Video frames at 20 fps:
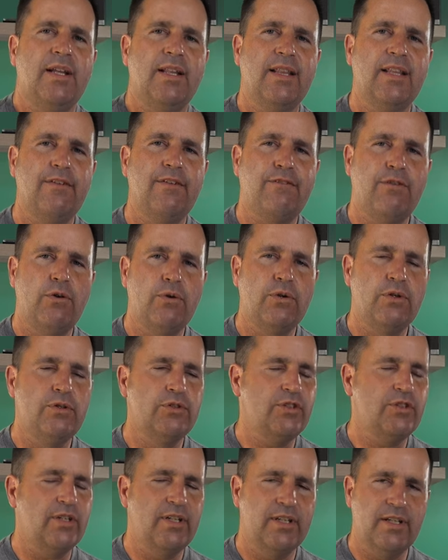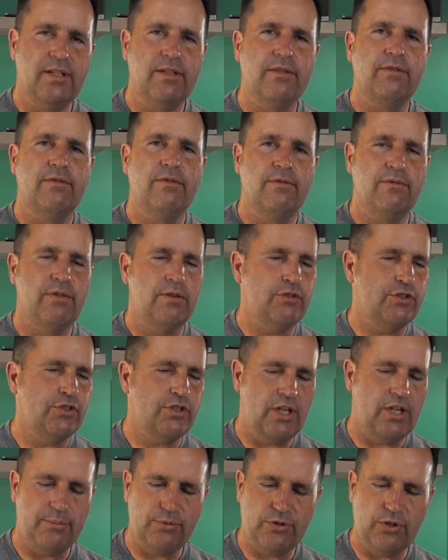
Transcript: The photos, again, very sharp.